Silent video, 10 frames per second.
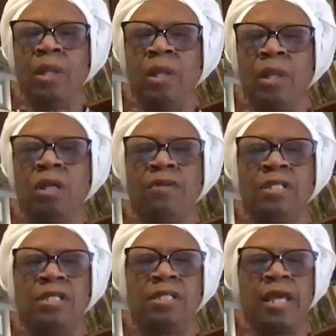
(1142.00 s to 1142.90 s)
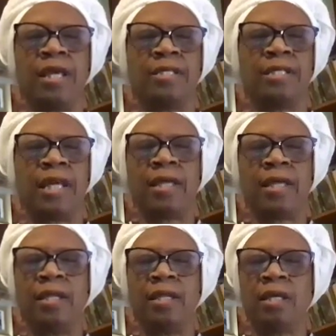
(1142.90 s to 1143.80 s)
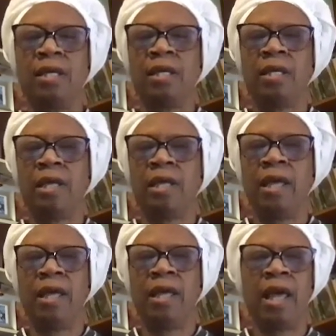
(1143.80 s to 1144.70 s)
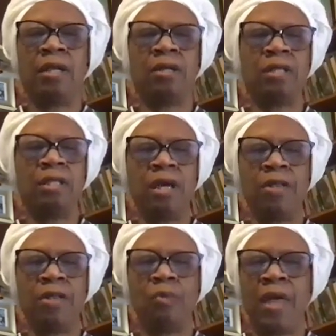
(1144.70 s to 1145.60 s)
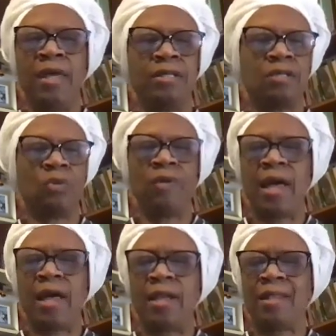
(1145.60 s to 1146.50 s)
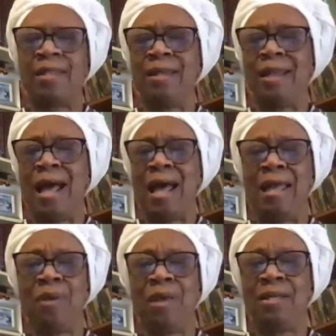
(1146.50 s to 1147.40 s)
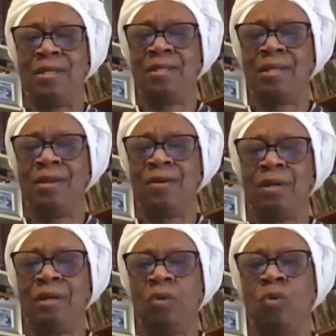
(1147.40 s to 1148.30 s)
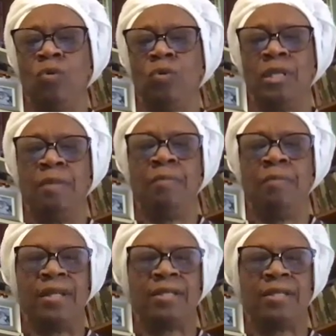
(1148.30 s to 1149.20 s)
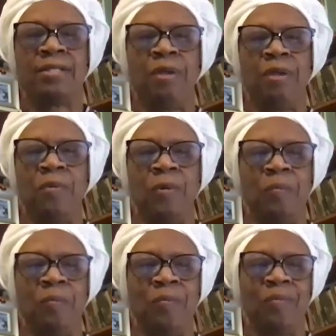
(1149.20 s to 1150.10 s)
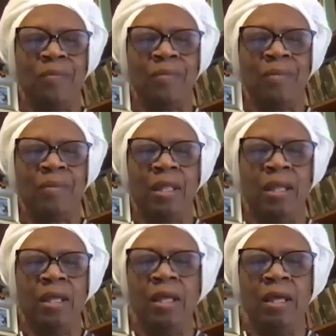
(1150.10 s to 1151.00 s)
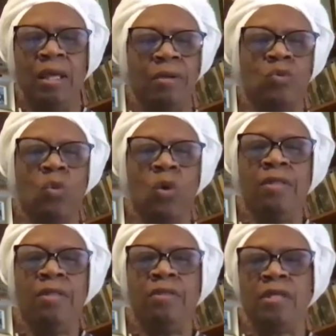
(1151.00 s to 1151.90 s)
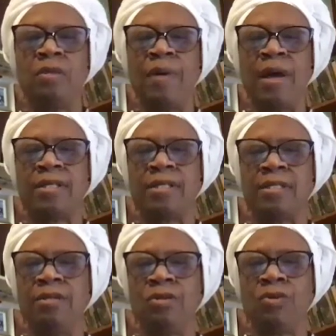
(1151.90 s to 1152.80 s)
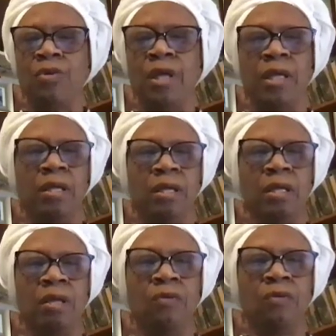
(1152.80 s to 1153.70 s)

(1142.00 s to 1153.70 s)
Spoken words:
You can even just take a second and look at the other pages. We've got, I think, 9 pages here. 10 pages of people. Because one of the things about centering, if